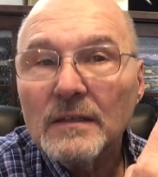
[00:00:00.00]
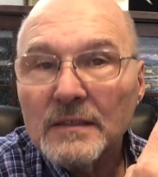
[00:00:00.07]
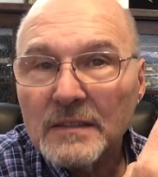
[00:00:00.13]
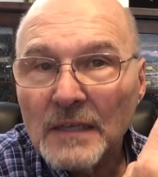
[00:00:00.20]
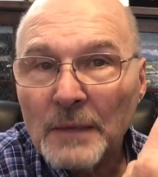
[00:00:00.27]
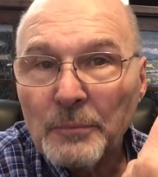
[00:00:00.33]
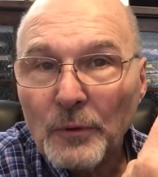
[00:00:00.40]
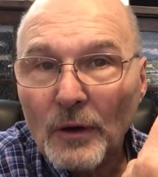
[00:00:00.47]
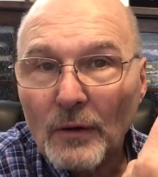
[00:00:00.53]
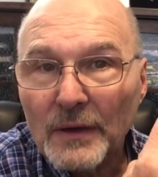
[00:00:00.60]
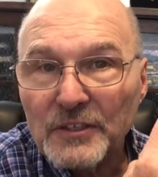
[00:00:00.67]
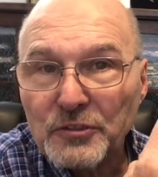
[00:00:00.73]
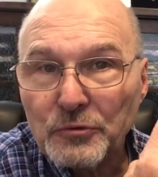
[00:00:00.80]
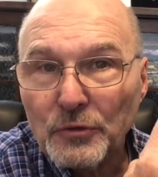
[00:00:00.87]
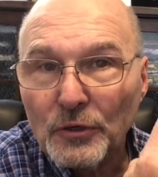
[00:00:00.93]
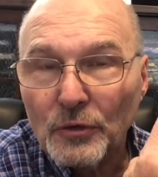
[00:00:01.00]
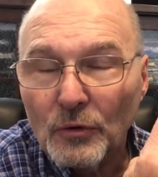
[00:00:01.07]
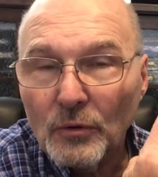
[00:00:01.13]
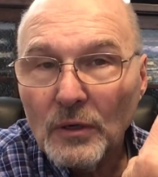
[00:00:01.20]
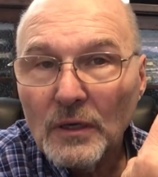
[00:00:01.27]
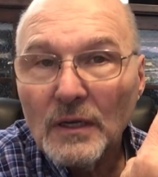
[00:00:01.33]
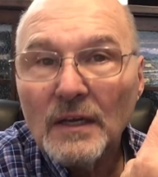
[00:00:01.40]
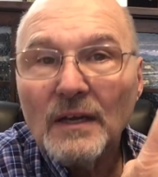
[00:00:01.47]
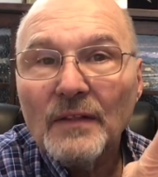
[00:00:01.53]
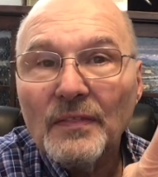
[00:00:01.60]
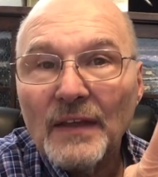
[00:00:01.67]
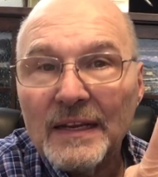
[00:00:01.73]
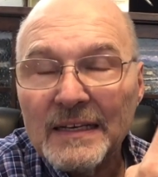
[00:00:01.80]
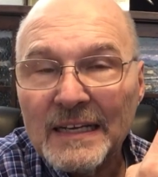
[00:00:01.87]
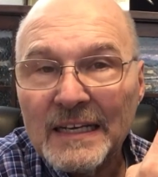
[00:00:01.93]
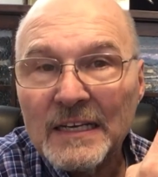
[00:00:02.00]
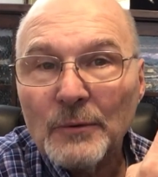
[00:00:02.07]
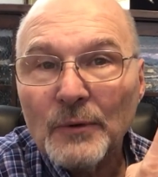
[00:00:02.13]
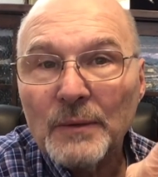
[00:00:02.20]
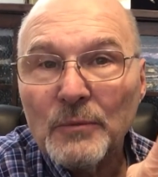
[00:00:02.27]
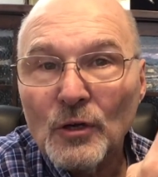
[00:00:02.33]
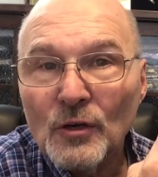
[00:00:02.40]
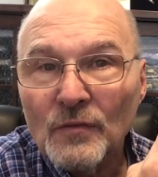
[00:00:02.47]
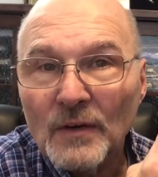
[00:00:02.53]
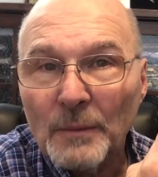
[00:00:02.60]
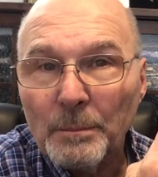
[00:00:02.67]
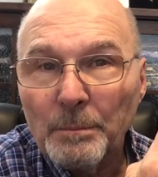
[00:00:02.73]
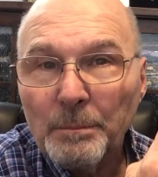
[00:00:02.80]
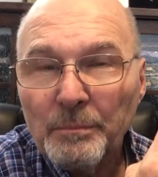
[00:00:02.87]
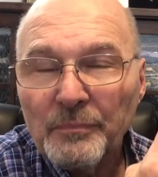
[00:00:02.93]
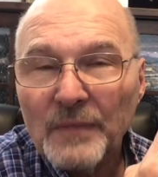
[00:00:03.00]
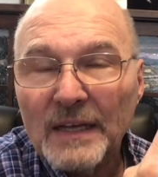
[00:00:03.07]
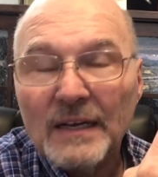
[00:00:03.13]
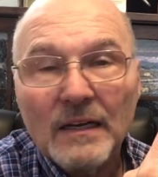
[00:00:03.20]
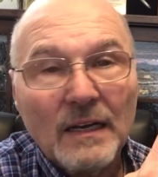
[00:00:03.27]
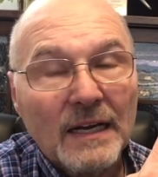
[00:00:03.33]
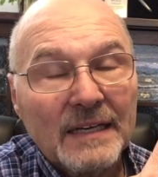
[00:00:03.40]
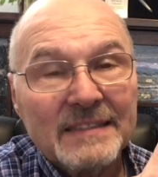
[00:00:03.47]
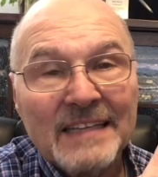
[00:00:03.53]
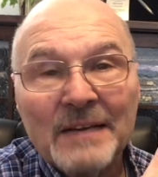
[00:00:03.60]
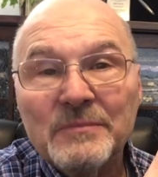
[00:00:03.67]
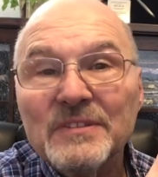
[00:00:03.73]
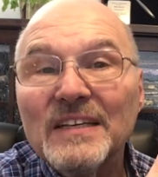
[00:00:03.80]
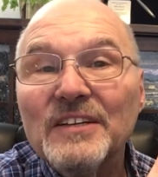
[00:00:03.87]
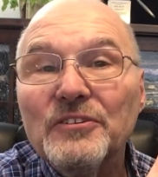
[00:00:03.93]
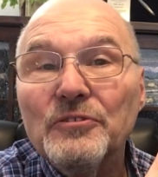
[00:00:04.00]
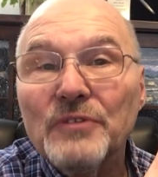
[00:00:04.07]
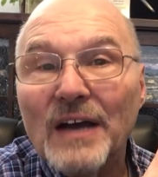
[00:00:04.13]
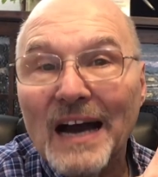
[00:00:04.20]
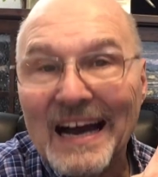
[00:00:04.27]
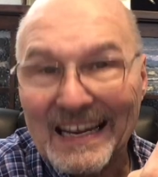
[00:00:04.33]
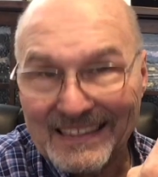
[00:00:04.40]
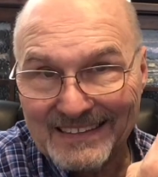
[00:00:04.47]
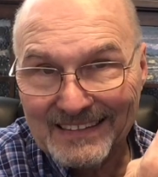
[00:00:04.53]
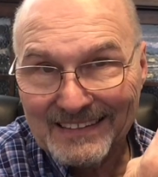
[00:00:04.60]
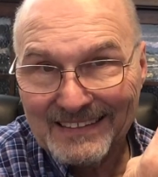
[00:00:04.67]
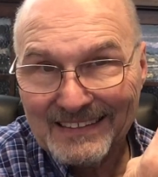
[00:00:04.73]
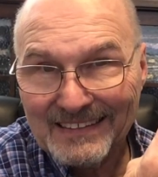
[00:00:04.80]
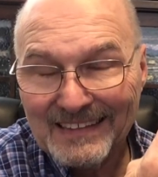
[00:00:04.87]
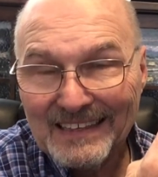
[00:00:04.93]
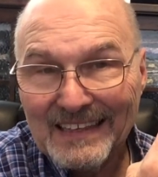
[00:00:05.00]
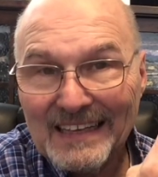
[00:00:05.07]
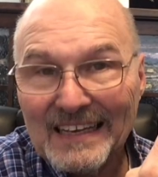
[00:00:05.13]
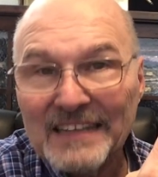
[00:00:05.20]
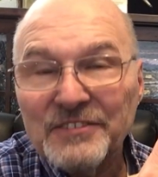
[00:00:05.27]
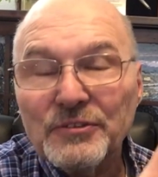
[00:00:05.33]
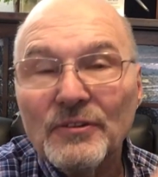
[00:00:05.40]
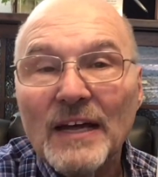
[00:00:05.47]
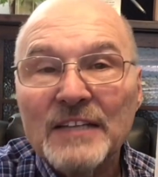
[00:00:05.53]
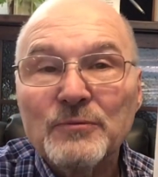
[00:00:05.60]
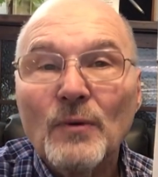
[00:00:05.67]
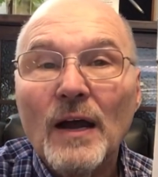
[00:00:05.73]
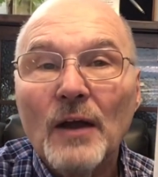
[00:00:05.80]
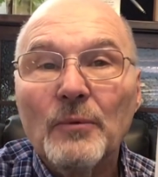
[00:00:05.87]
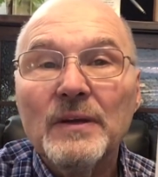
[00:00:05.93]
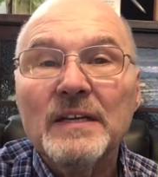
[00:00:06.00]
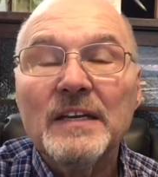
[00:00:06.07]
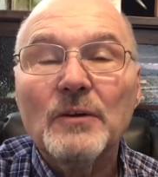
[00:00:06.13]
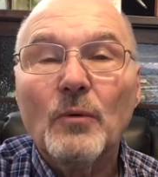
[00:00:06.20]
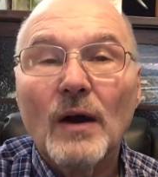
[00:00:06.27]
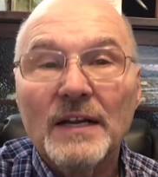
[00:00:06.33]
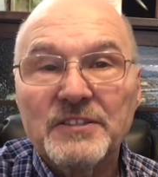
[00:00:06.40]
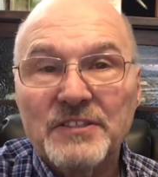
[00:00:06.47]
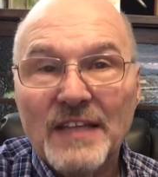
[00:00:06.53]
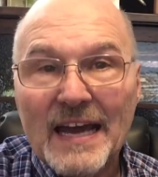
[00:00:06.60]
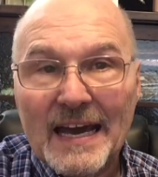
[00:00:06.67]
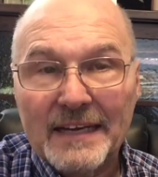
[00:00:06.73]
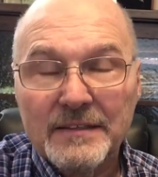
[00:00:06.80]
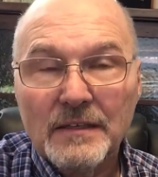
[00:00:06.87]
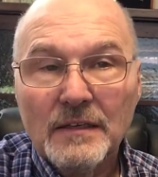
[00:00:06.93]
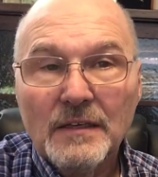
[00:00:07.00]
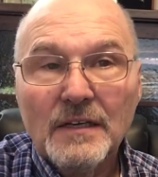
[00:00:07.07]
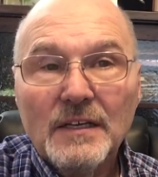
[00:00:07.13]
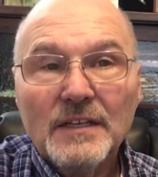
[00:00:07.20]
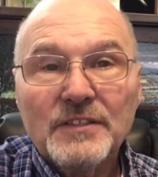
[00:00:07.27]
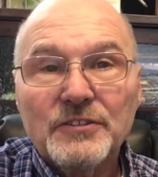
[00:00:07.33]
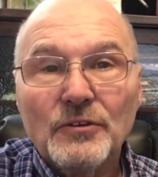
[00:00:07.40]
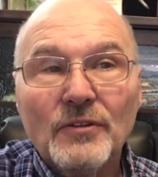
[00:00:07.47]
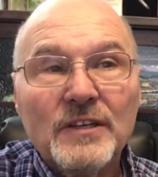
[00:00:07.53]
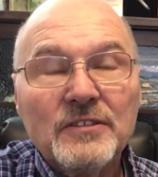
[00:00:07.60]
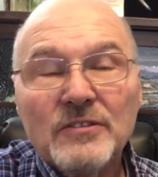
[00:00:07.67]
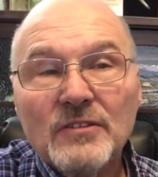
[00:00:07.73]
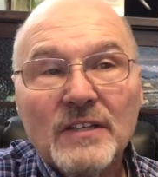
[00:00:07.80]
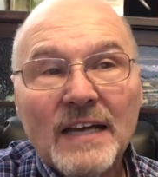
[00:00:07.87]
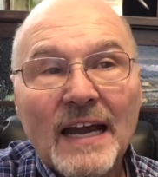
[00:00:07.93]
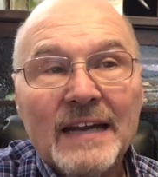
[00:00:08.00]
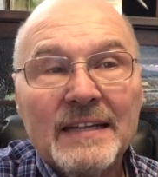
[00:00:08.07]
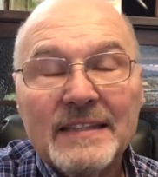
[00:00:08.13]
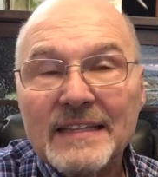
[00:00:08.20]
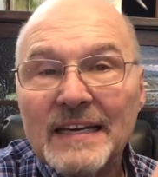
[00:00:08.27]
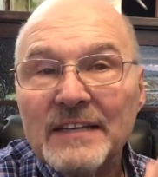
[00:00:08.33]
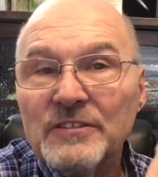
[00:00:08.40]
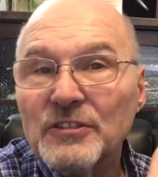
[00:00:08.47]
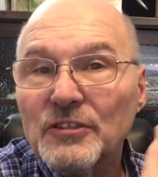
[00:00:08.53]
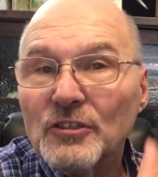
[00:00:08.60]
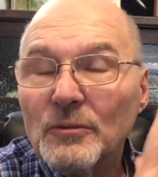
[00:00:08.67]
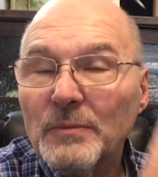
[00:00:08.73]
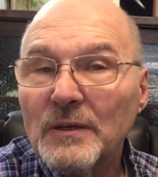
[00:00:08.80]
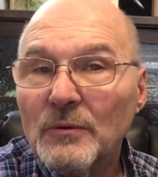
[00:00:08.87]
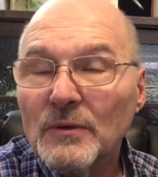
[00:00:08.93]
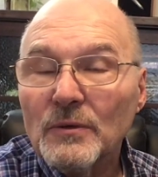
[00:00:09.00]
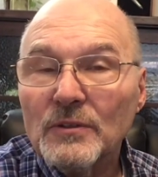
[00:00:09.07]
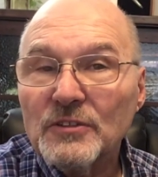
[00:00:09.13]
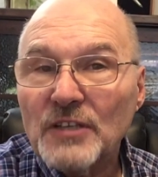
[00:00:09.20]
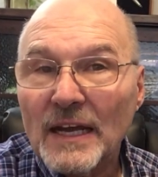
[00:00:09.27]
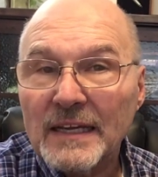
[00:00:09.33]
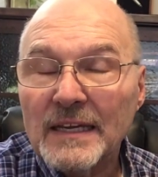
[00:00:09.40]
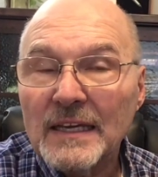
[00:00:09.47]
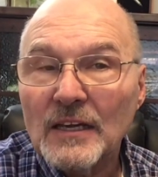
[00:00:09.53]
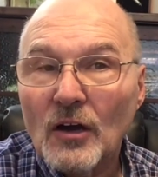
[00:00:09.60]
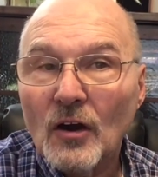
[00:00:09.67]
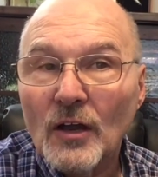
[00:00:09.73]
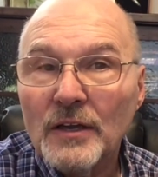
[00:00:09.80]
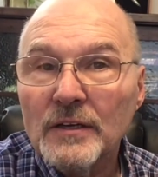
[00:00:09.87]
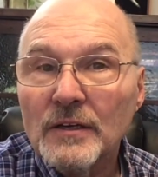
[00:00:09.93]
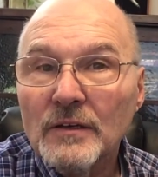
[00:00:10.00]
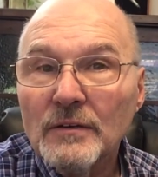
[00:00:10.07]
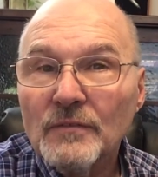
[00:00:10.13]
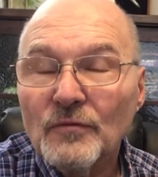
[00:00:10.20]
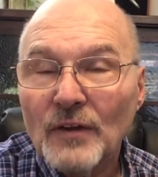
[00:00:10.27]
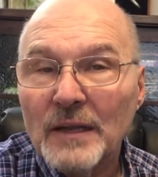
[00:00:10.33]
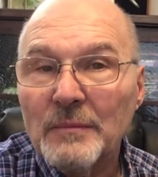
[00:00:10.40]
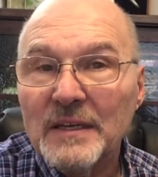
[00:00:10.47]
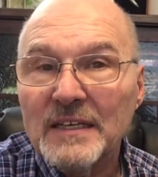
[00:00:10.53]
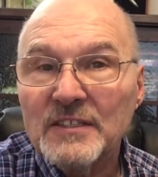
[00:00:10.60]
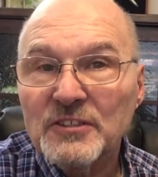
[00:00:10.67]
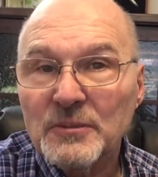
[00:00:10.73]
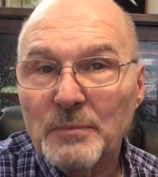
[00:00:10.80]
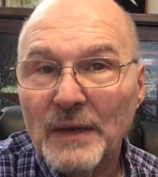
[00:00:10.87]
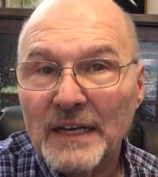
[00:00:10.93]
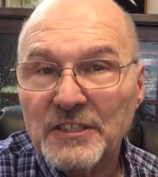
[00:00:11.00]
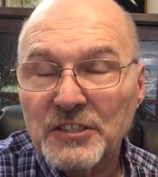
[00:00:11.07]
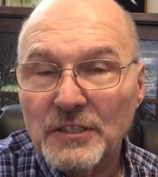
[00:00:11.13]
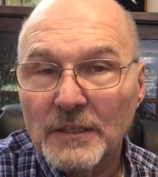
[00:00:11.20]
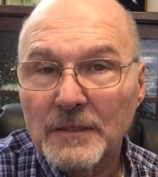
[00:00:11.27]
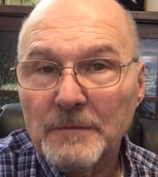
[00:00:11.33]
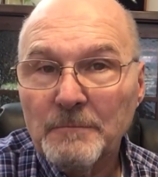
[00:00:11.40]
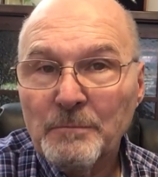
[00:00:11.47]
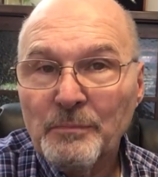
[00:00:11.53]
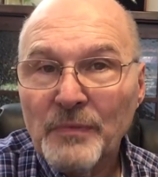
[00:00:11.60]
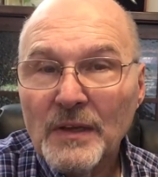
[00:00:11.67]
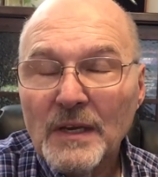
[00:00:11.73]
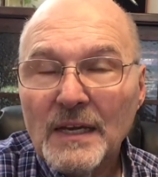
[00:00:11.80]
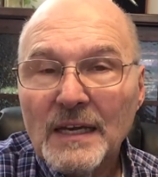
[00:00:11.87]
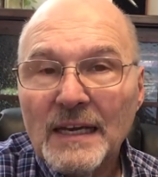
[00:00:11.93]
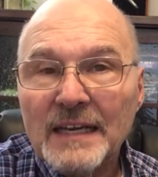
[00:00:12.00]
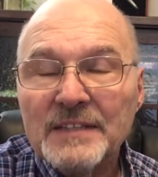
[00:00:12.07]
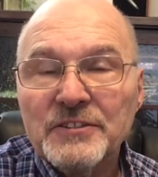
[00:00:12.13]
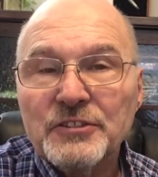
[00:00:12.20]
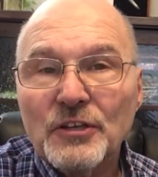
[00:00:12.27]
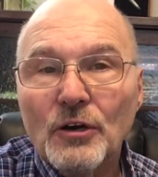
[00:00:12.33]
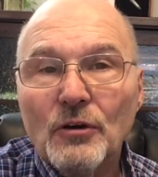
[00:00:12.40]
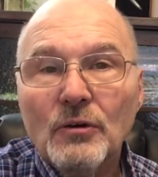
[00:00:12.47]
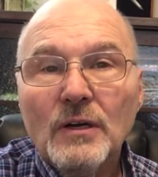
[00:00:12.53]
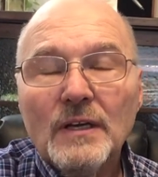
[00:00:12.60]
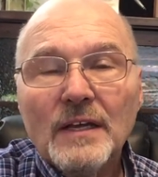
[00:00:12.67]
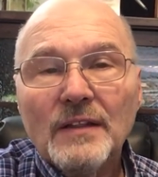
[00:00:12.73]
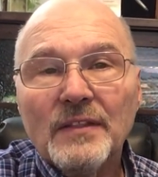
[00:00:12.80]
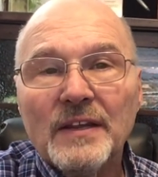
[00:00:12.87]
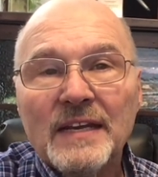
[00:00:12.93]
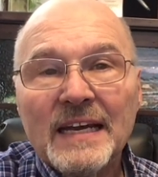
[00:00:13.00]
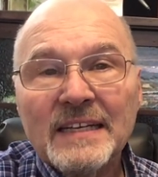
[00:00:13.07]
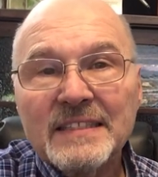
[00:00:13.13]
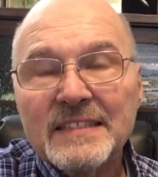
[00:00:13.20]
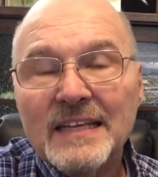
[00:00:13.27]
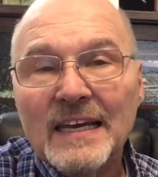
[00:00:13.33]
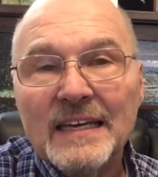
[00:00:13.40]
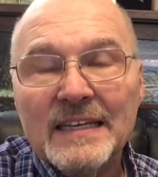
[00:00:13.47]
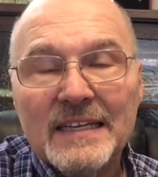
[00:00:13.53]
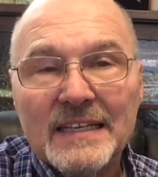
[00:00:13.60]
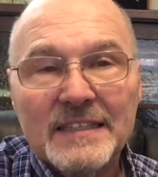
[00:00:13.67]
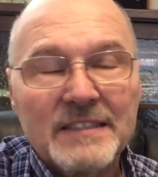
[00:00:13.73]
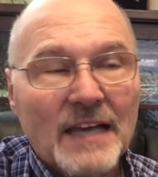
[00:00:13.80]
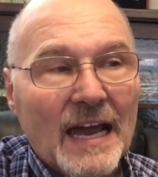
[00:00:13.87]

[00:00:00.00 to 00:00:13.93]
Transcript: Temporary screw. They need to remove them. And a lot of times they do not. And so that's why we need to watch that. So these are the kind of things that you'll be checking on the framing inspection. And so the next thing is,